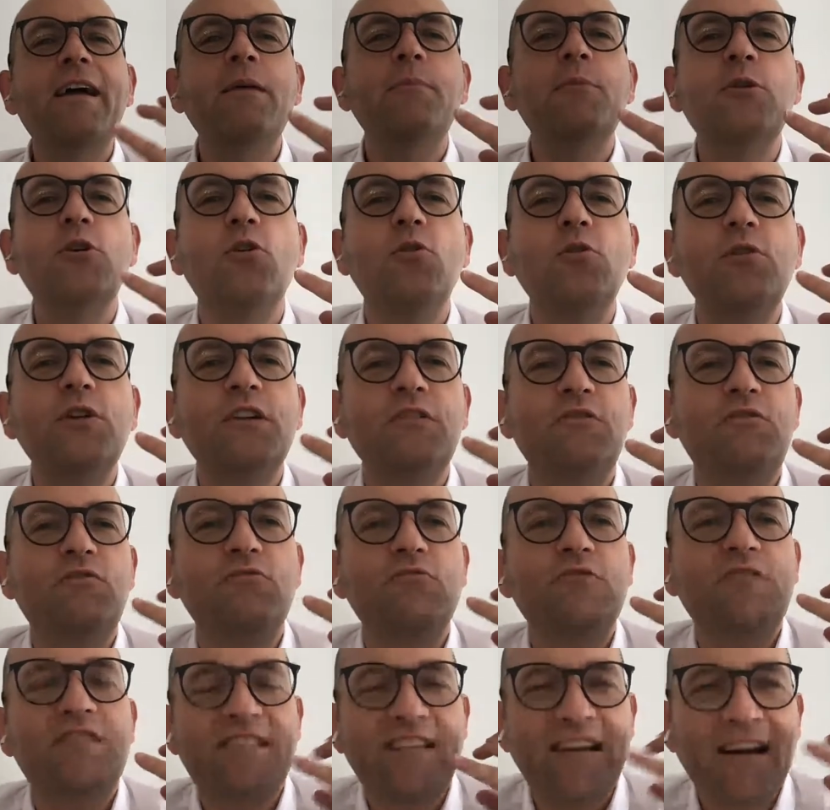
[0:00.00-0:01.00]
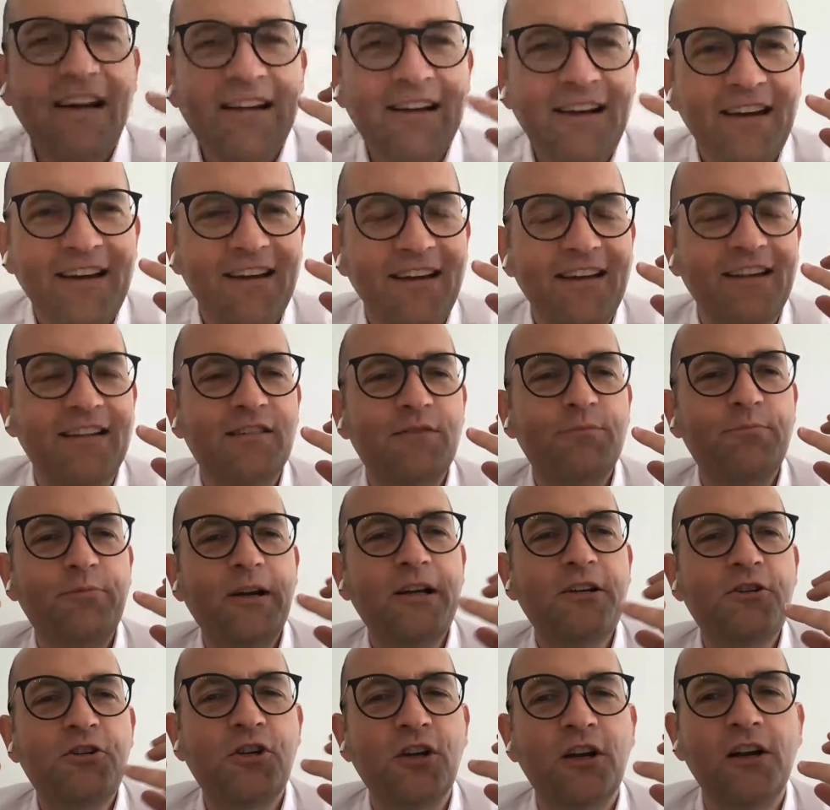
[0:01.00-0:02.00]
am going to die
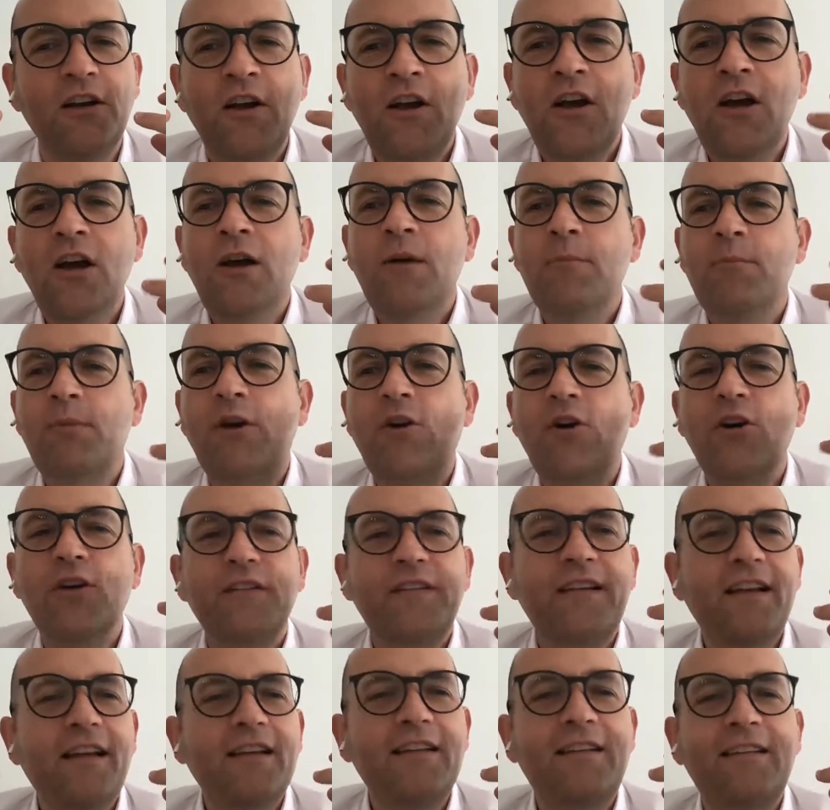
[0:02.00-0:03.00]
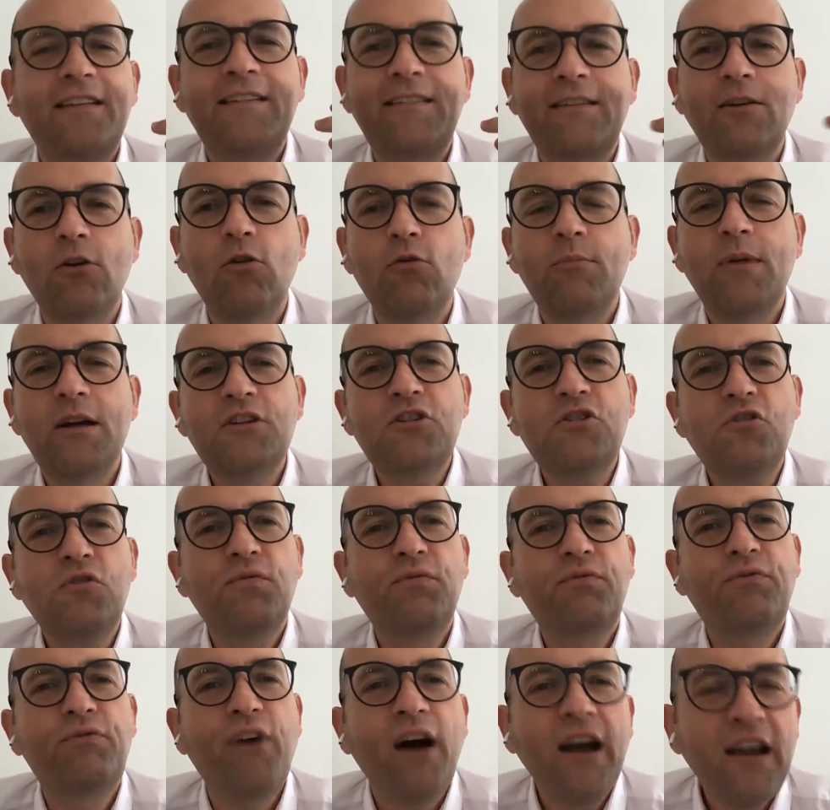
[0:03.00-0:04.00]
expression because there is so much
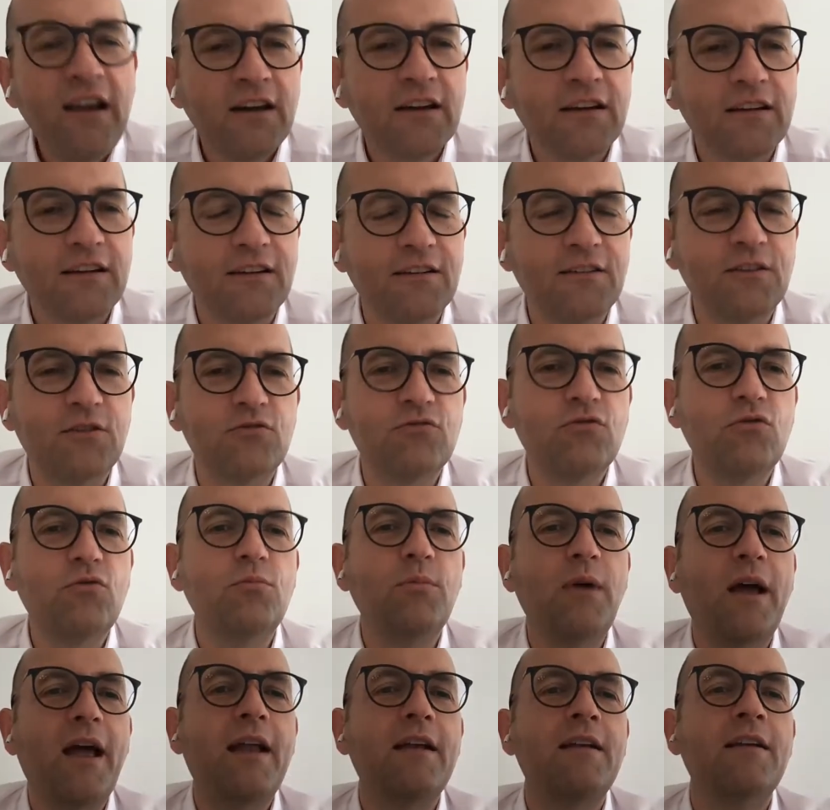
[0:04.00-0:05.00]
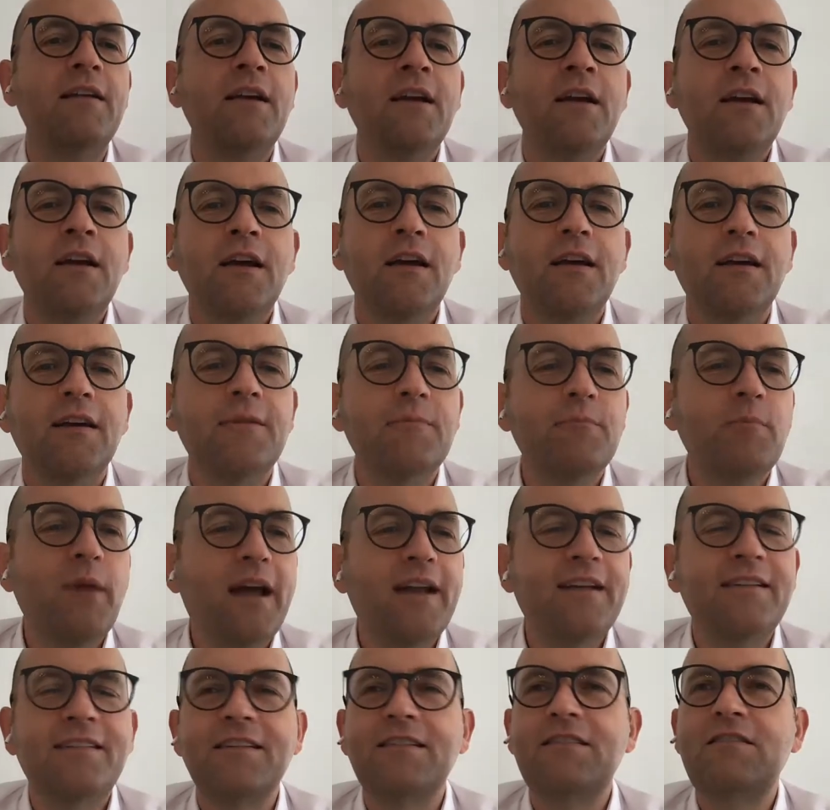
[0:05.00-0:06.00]
fire in the room. And, um,
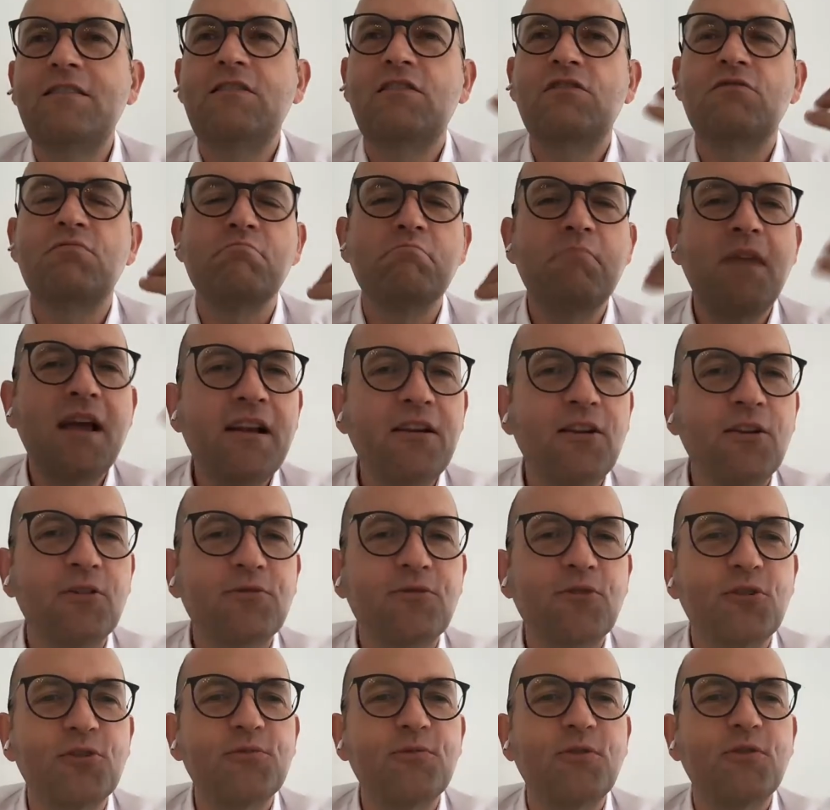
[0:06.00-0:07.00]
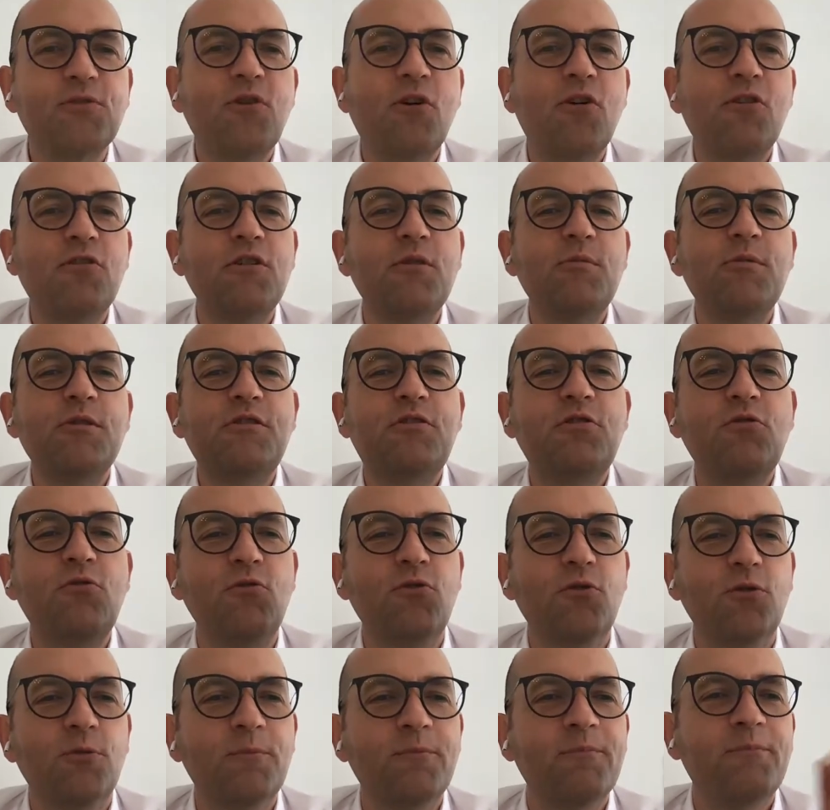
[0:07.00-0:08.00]
and the smell, of course, was horrible
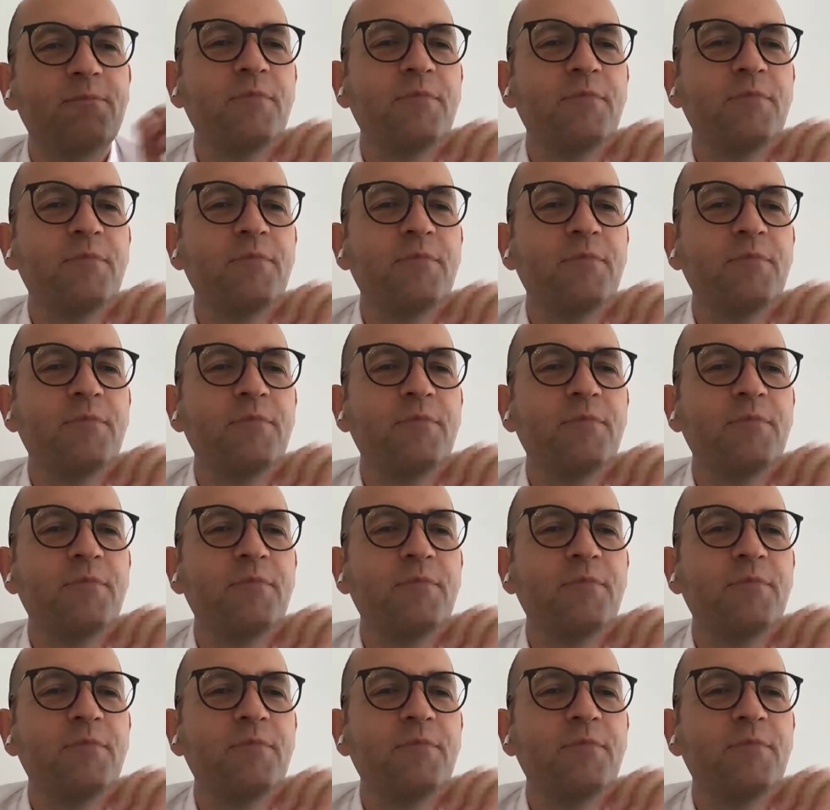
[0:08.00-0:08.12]
too.